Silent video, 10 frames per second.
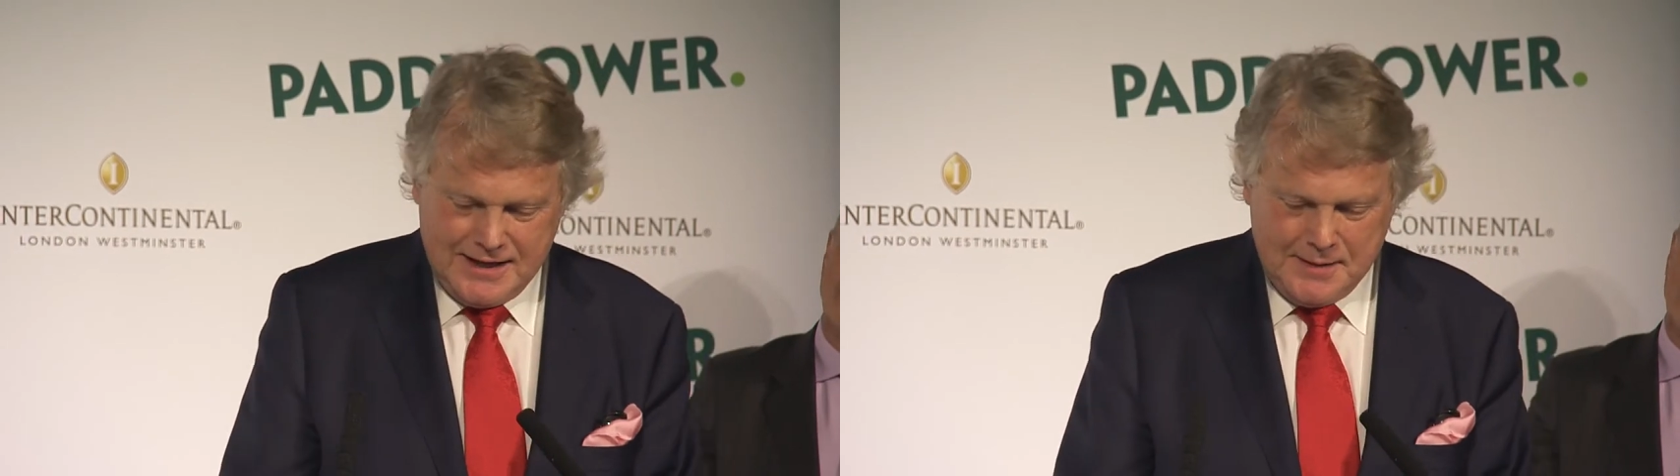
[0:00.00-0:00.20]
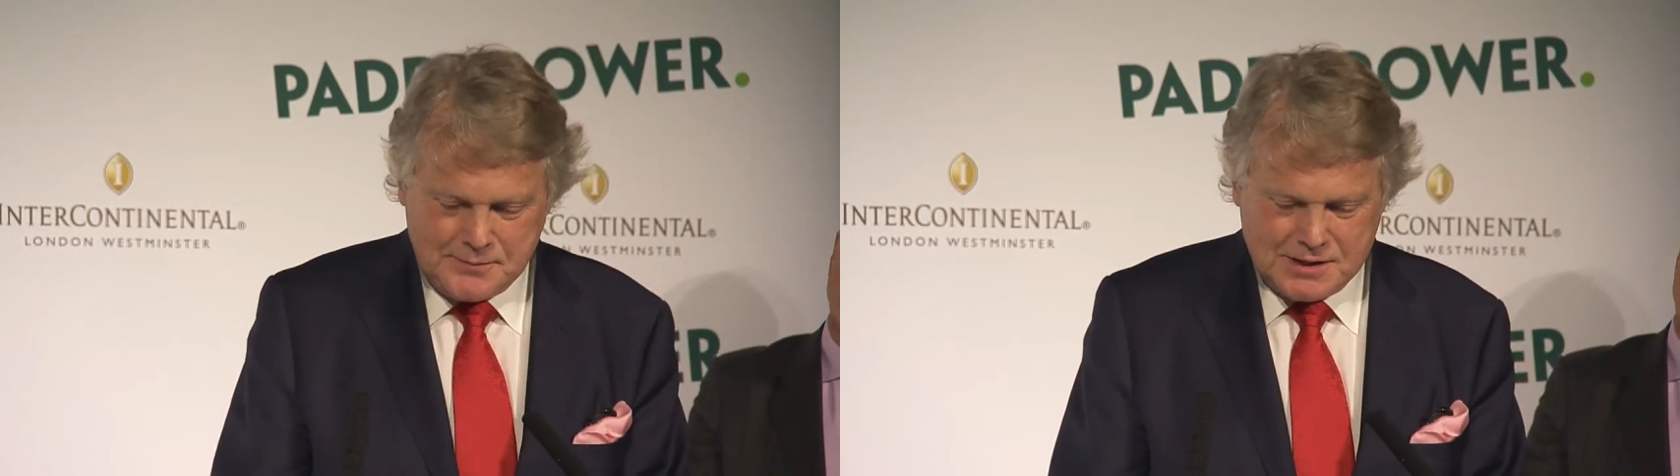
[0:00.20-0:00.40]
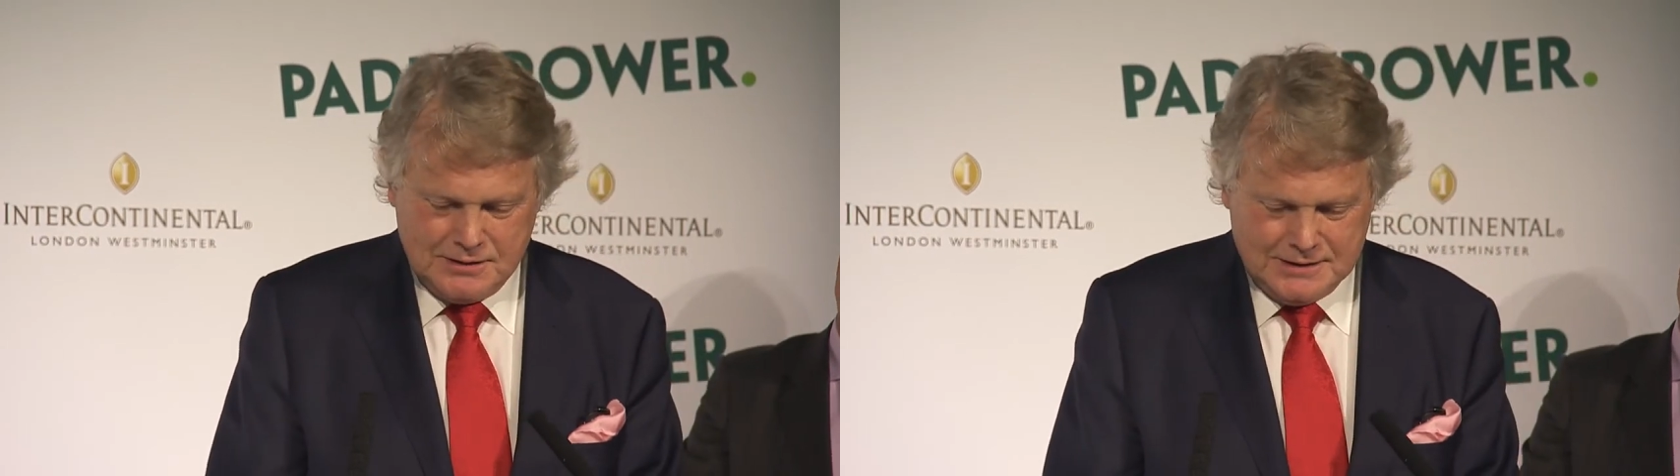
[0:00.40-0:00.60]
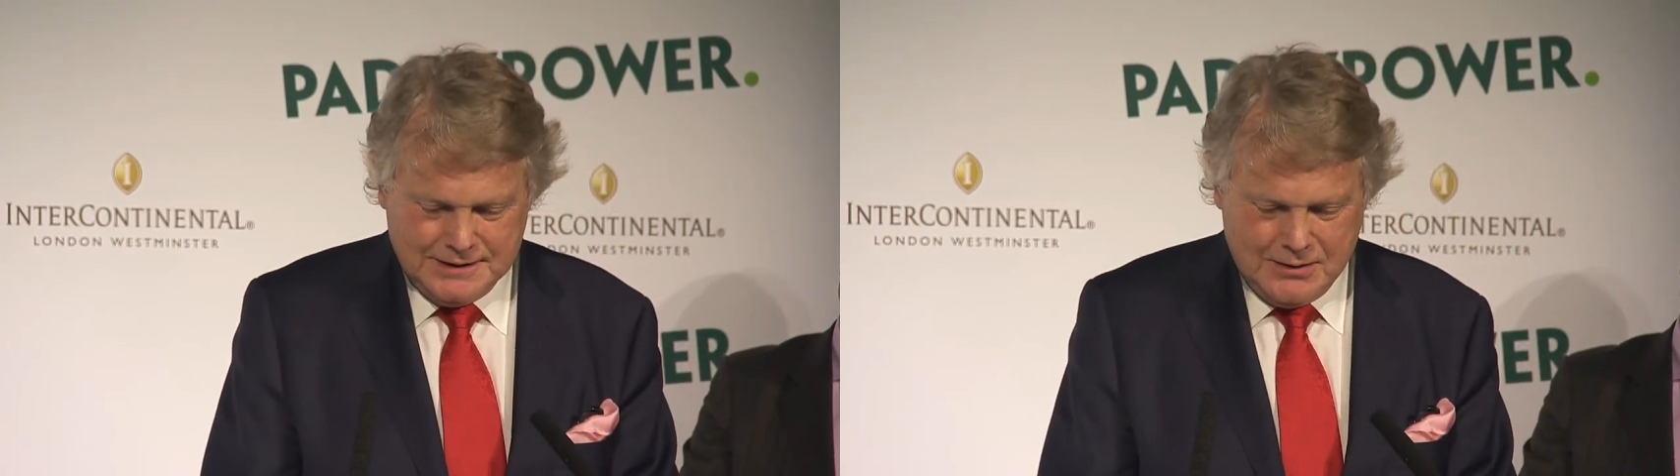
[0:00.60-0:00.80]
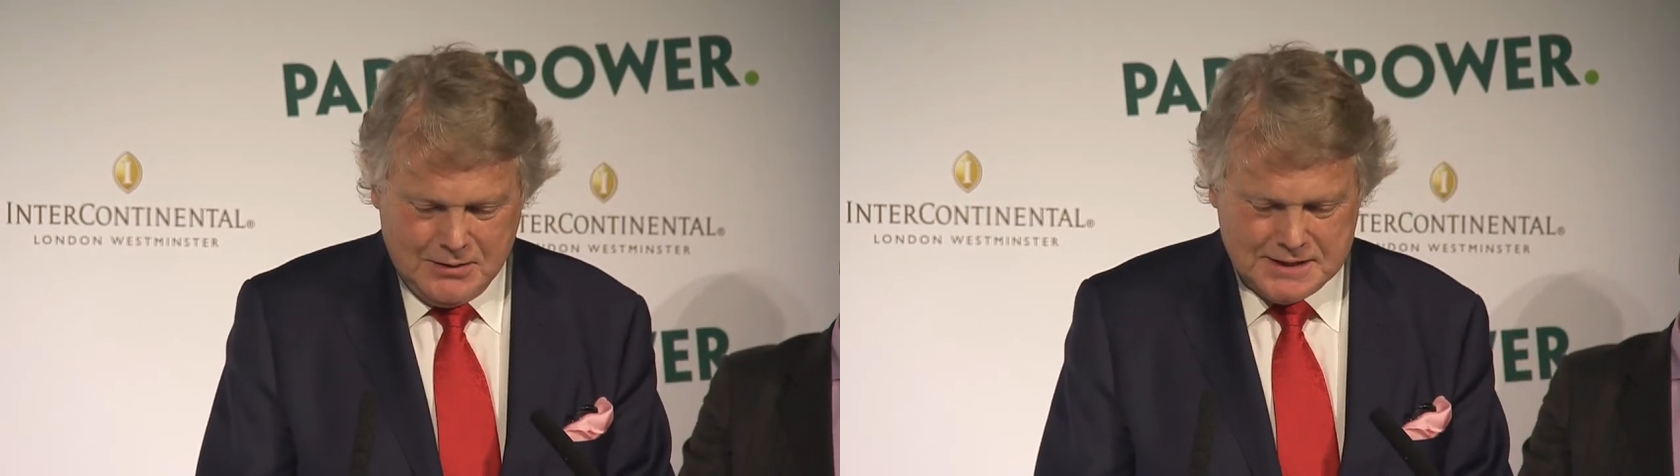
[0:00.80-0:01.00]
absolutely
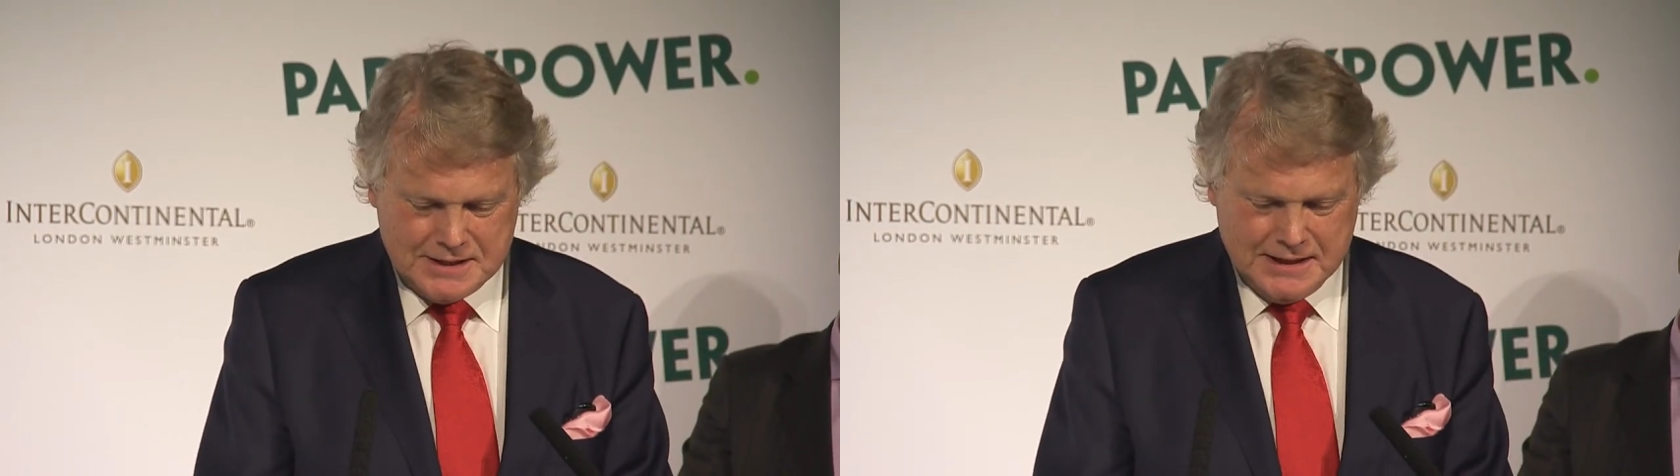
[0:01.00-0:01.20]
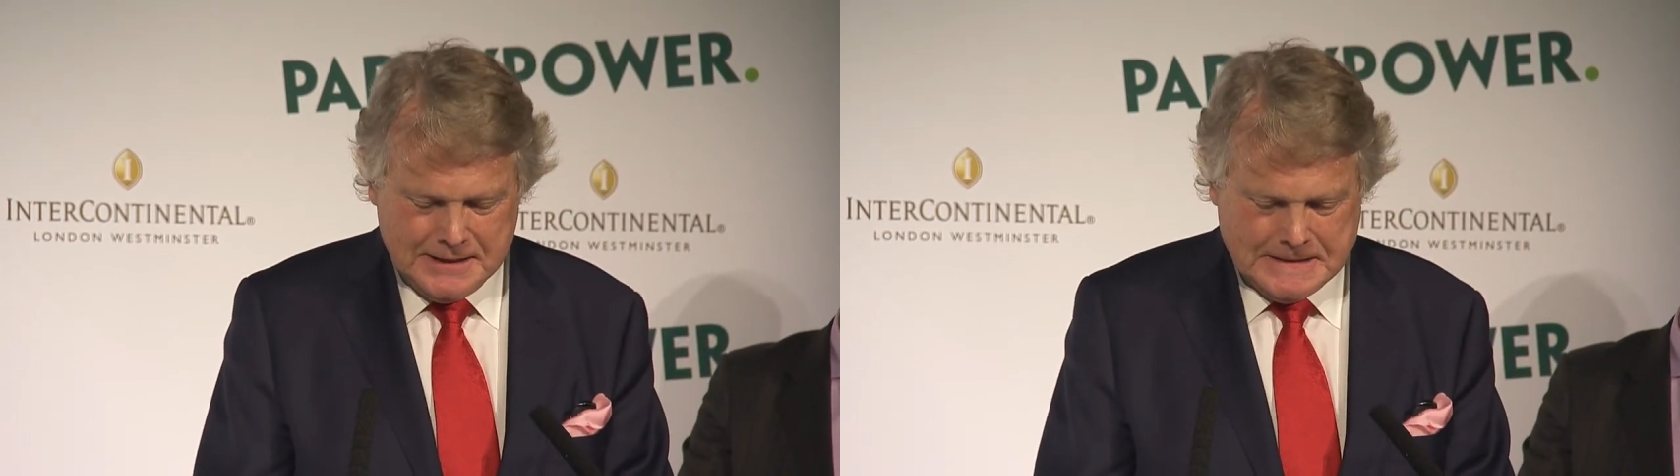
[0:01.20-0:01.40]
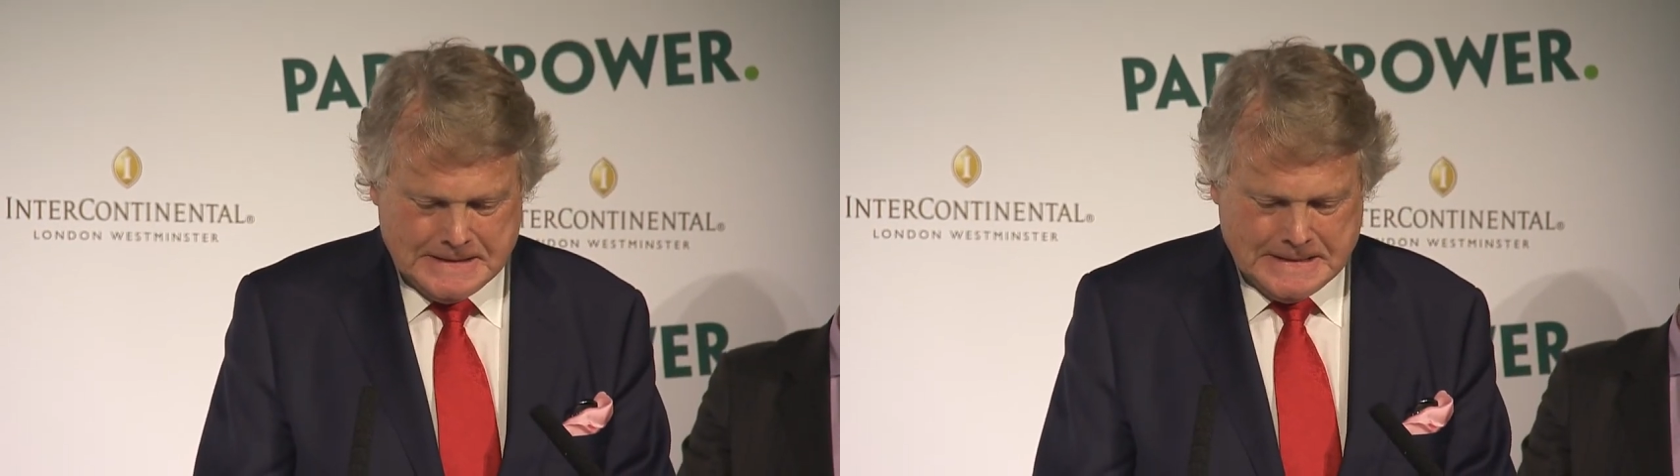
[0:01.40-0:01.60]
no idea.